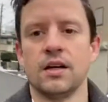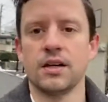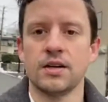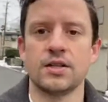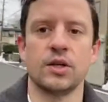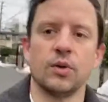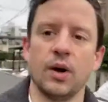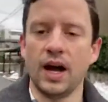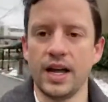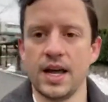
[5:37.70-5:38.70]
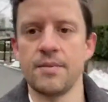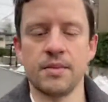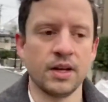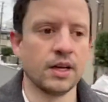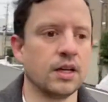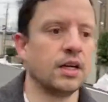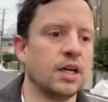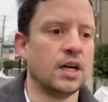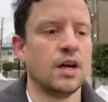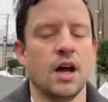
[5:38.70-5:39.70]
So I am
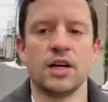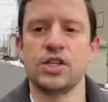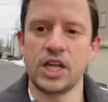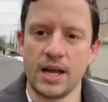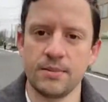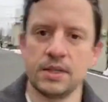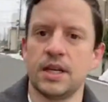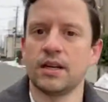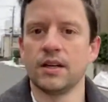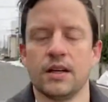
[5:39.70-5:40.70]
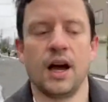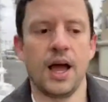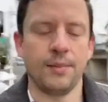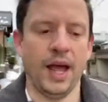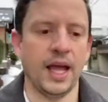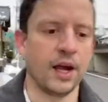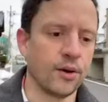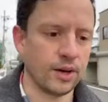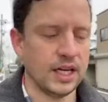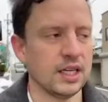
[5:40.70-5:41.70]
ashamed, I'm
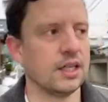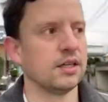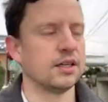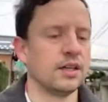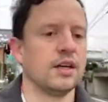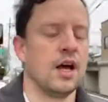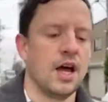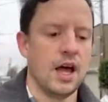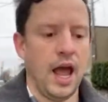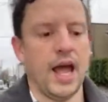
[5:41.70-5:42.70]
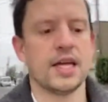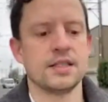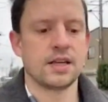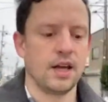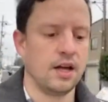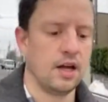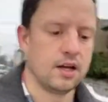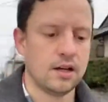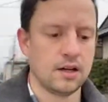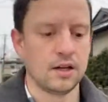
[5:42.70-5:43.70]
angry, and
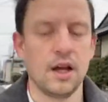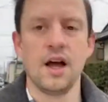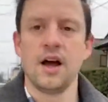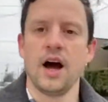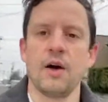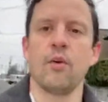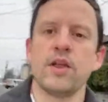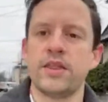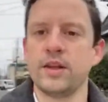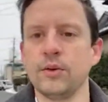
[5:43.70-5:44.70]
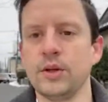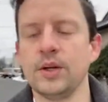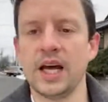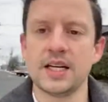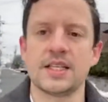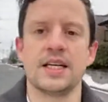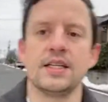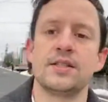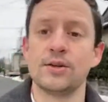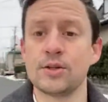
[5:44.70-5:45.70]
I want the United States
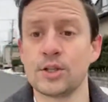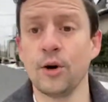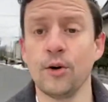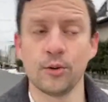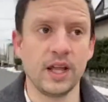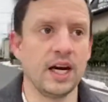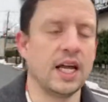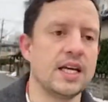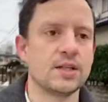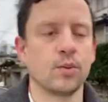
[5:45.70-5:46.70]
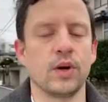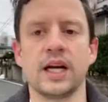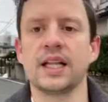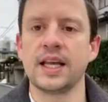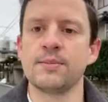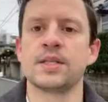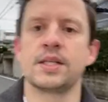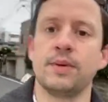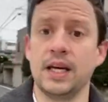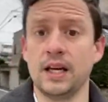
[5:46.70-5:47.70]
to show that it is what it claims to
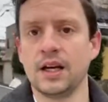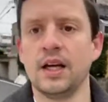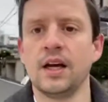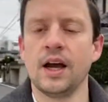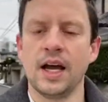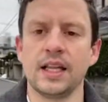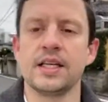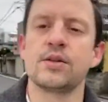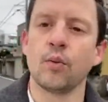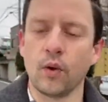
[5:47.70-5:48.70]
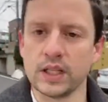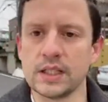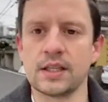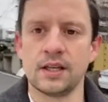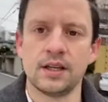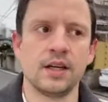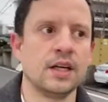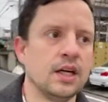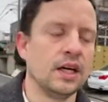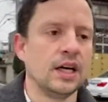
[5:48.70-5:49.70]
be at least once
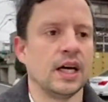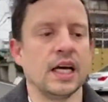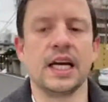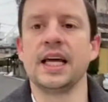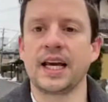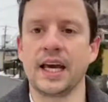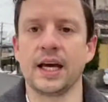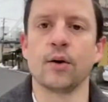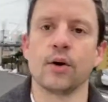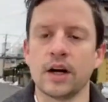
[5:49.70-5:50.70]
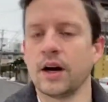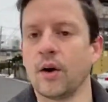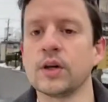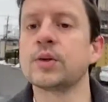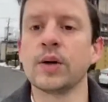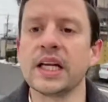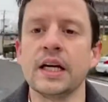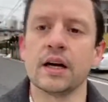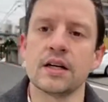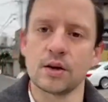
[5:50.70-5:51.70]
in a decade or 20
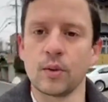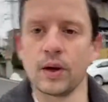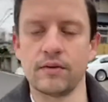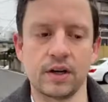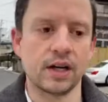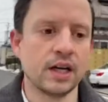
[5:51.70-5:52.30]
years or whatever.